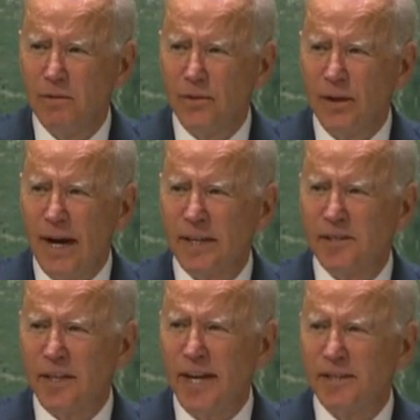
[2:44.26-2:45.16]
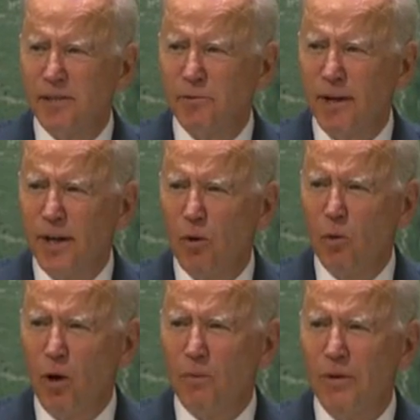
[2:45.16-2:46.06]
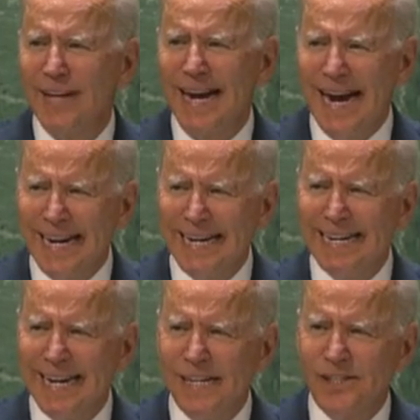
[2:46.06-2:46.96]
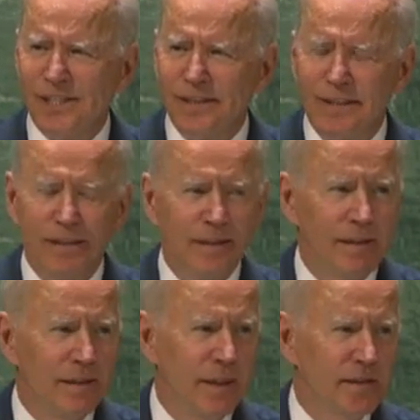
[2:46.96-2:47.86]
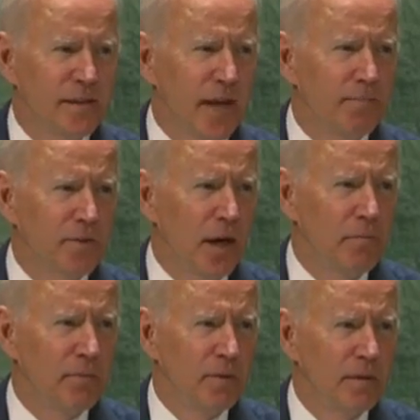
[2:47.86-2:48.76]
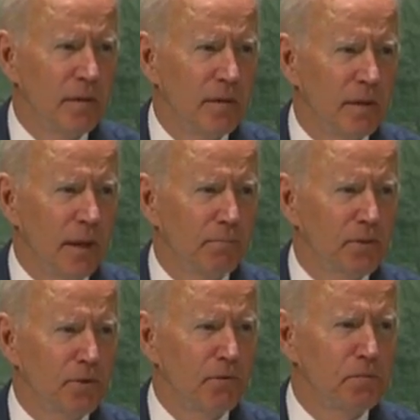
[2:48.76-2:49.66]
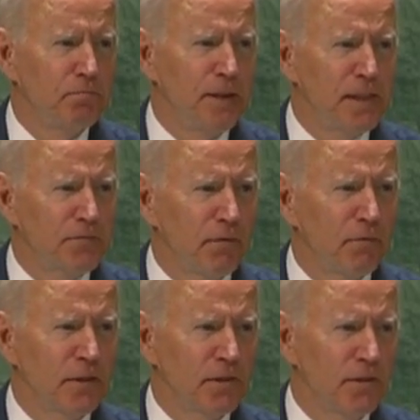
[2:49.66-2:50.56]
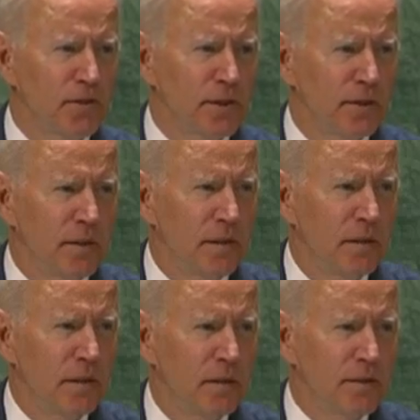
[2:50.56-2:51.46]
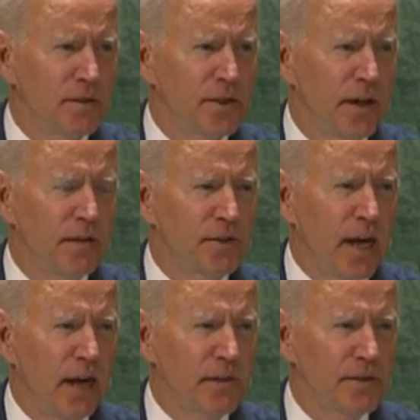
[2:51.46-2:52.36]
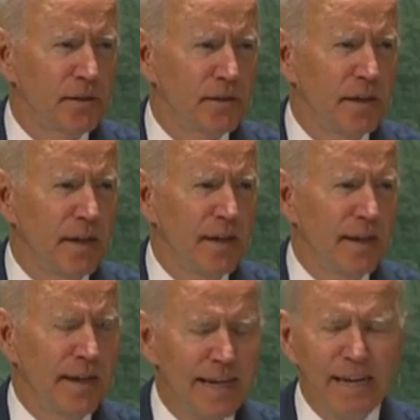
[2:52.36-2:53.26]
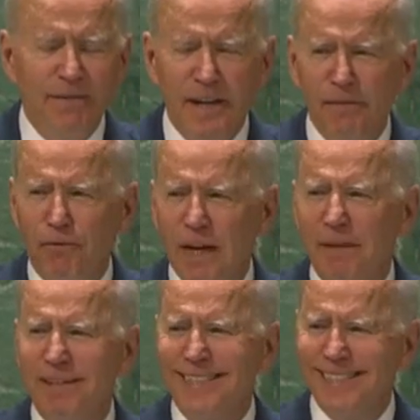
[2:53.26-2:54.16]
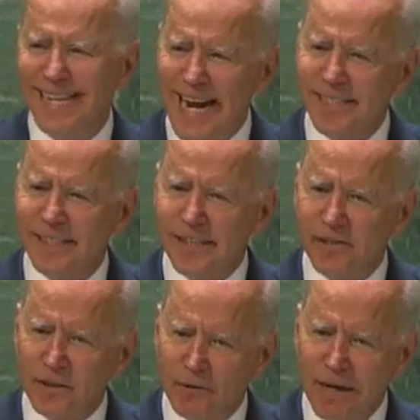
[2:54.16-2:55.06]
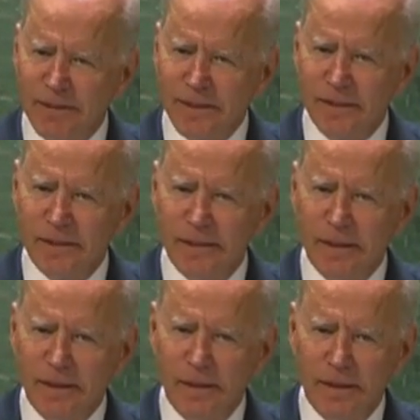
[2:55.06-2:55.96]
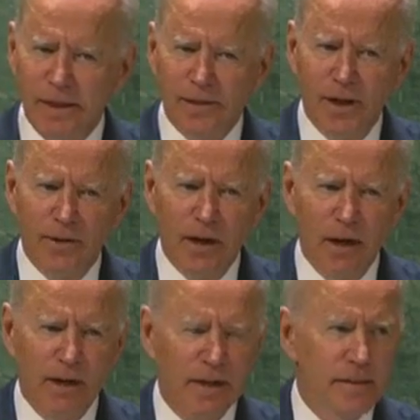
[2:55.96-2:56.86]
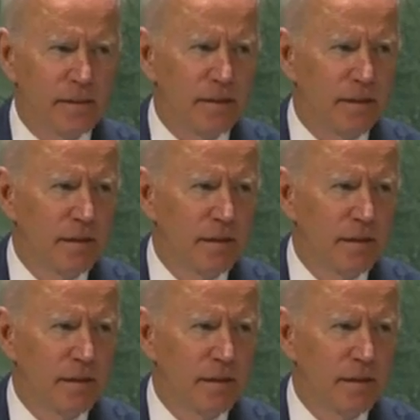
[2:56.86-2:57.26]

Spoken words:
The United States is ready to work with any nation that steps up and pursues peaceful resolution to shared challenges, even if we have intense disagreements in other areas,